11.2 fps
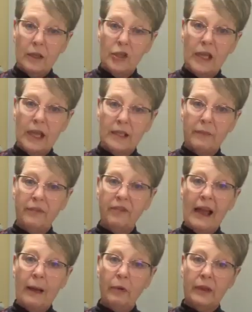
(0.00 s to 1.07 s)
she has a
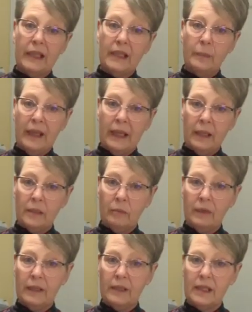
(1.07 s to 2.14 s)
flower that's picked
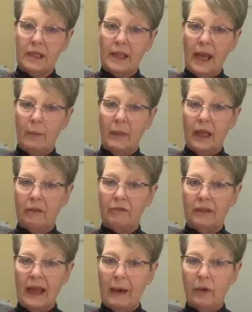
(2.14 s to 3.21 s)
with a stem and a
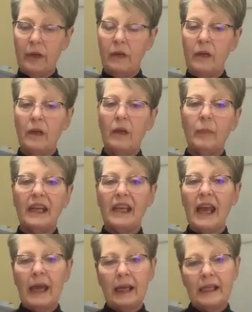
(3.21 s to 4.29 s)
flower. But
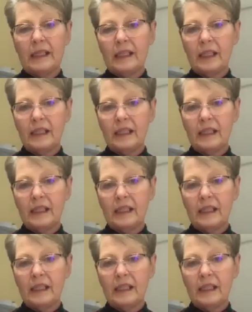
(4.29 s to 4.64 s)
again, I didn't